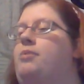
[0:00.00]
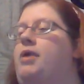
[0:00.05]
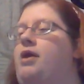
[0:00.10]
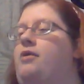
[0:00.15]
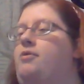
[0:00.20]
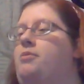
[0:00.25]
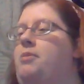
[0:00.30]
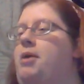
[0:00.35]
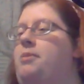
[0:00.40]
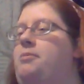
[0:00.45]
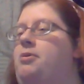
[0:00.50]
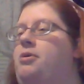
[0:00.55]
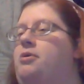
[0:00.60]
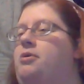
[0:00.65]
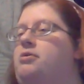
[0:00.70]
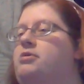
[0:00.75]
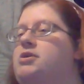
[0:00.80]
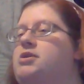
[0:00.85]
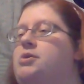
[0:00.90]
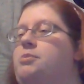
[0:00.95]
But I
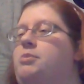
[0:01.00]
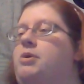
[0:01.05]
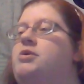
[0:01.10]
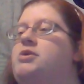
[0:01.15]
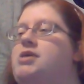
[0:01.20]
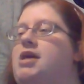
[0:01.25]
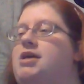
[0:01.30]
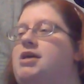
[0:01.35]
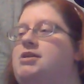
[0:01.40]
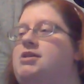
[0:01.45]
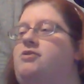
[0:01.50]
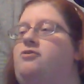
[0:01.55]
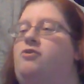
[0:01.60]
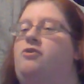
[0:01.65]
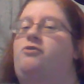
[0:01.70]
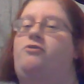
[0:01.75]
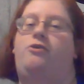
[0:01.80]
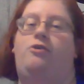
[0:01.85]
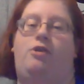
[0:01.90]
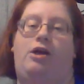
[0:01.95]
remember somebody was asking
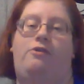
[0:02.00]
for